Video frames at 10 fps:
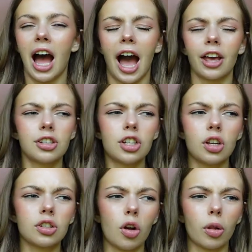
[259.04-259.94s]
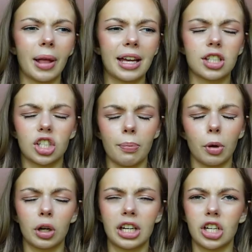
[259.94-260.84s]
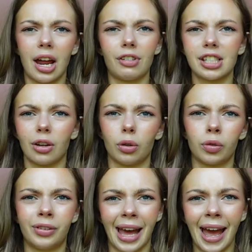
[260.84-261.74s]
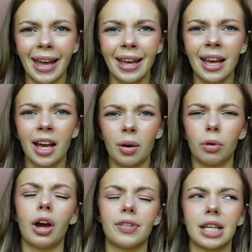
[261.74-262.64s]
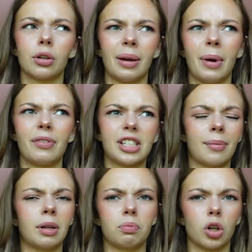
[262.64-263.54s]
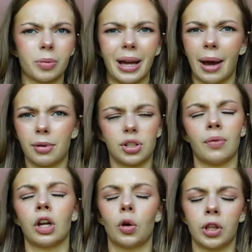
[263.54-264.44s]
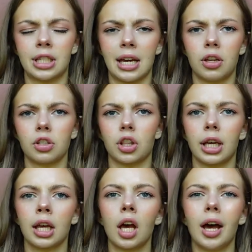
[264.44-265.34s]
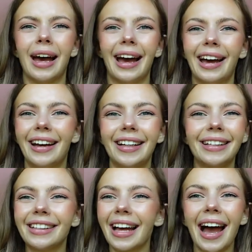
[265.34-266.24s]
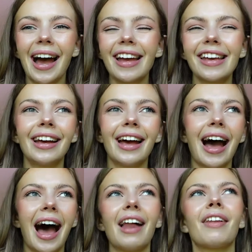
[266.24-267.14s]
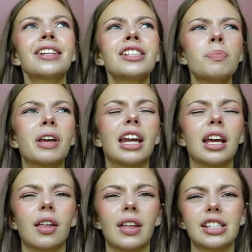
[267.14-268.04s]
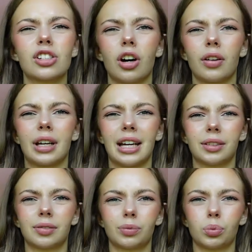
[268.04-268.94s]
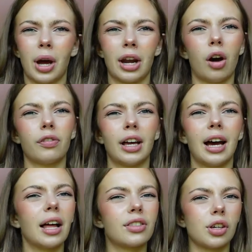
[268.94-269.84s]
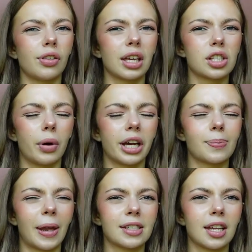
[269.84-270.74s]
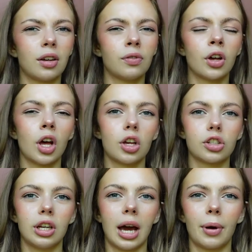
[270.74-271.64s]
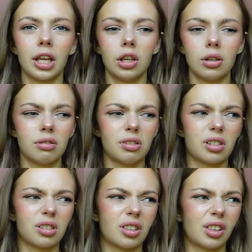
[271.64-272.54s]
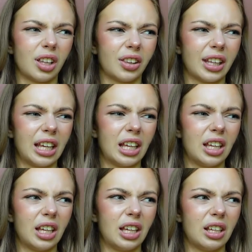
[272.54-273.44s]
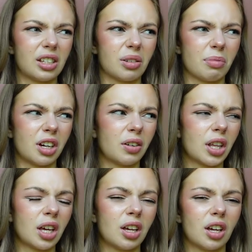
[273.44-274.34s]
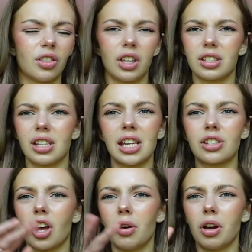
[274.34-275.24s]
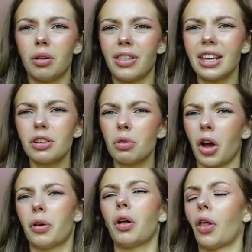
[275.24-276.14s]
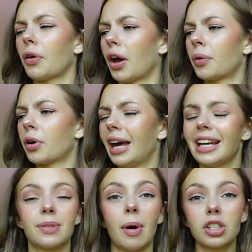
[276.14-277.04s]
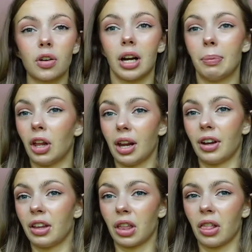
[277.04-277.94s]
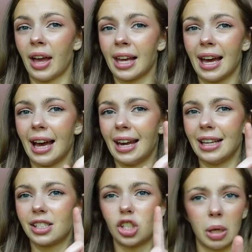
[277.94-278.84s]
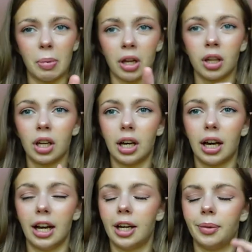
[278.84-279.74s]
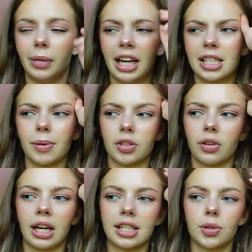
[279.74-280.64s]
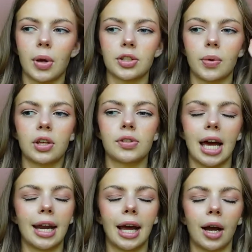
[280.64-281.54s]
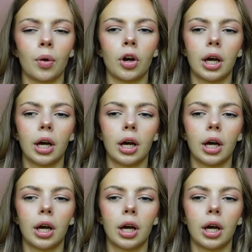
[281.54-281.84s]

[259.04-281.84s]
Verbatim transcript: I used to use Olaplex, the shampoo, conditioner every single day. Well, not every single day, but every time I wash my hair, which is every other day usually. I liked it at the beginning, and then I kind of went off it. I do think it's quite expensive. So now I use the Lee something or other. It's Cocoa, I think it's called Cocoa Loco. It smells incredible and I really, really like it, and it's cheaper. And it smells really nice as well, so I use that now.